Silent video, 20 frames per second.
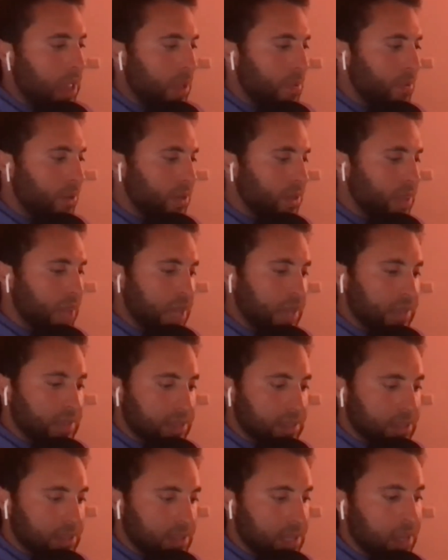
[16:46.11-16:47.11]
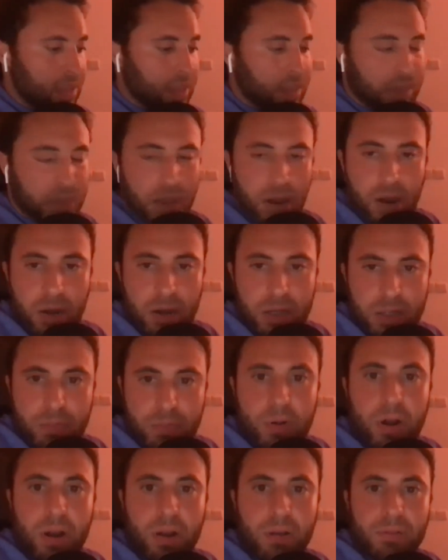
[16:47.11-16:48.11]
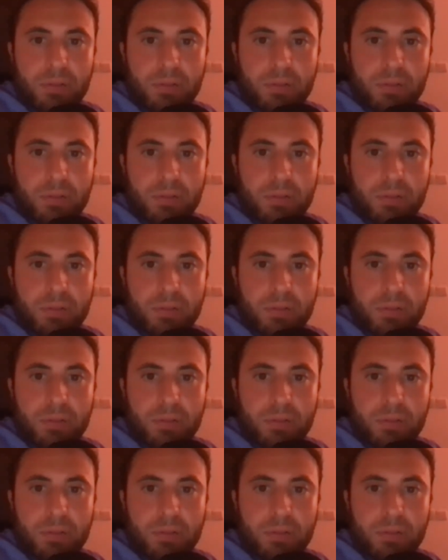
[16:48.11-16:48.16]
But that's, I think, the hardest part.